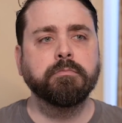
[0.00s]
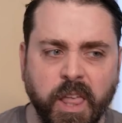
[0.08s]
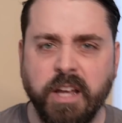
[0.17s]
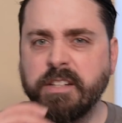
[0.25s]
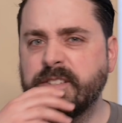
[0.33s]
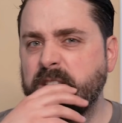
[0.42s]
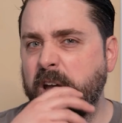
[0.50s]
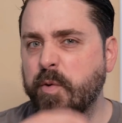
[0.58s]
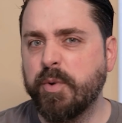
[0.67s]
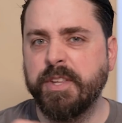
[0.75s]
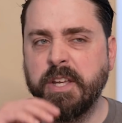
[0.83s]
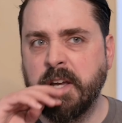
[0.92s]
And it's not
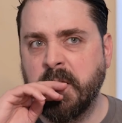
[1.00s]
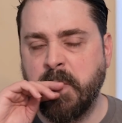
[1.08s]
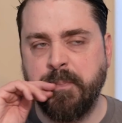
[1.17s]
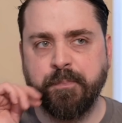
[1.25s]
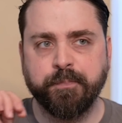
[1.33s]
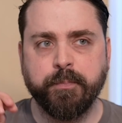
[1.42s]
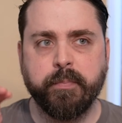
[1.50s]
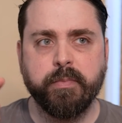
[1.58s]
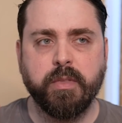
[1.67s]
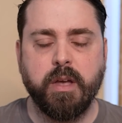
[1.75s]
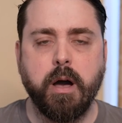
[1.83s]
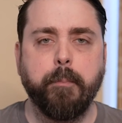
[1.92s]
really a
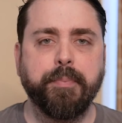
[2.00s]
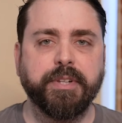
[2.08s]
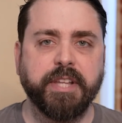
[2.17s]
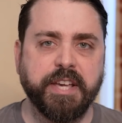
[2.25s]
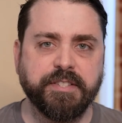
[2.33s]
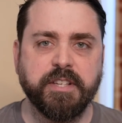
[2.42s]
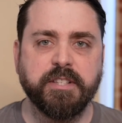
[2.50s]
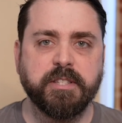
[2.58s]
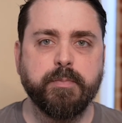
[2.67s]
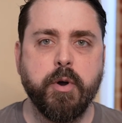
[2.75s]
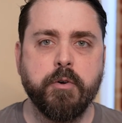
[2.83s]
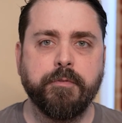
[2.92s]
pleasant
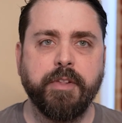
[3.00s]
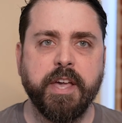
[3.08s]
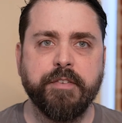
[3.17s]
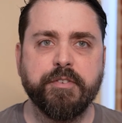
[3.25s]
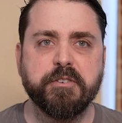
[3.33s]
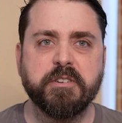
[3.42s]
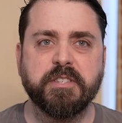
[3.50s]
smoke flavor.